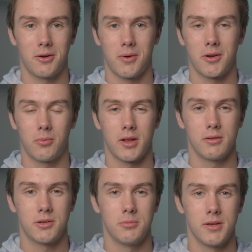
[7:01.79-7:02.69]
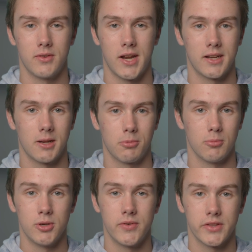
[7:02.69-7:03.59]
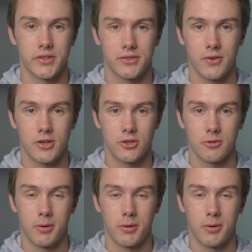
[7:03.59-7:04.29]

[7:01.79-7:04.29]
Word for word: around why YouTube even ended up removing this feature,